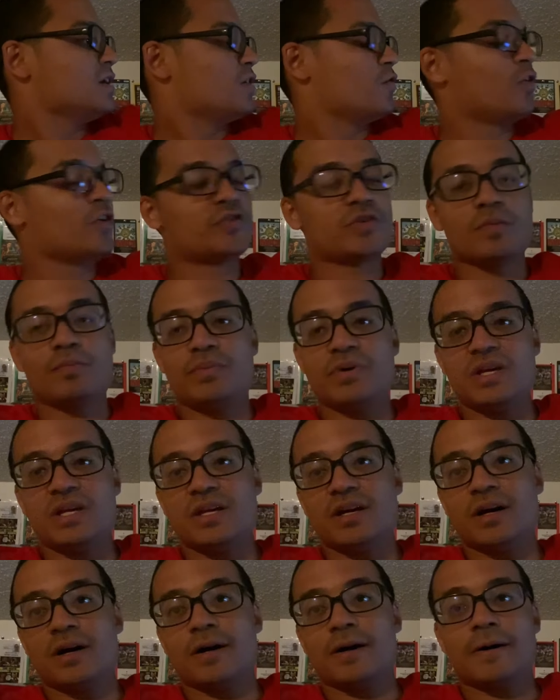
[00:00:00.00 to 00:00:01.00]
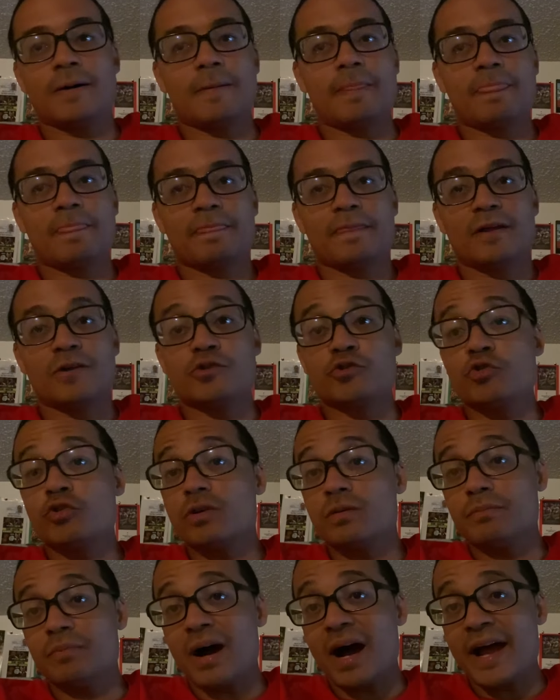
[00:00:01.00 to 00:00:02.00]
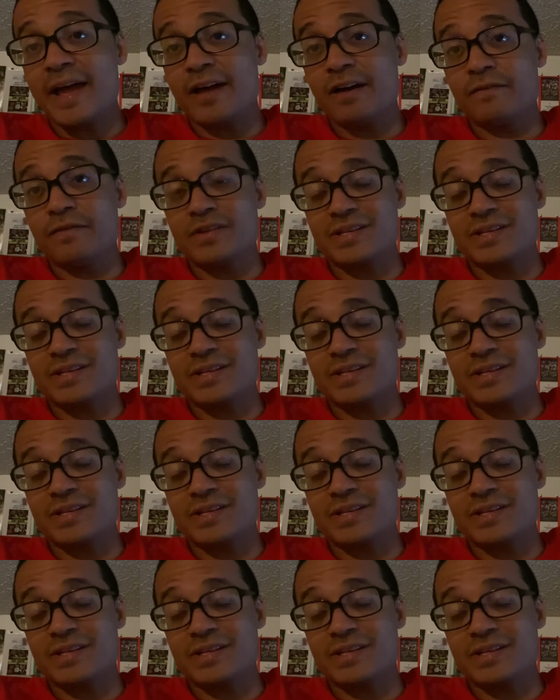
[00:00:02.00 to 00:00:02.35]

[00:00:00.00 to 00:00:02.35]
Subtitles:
which would be Jukumbaya,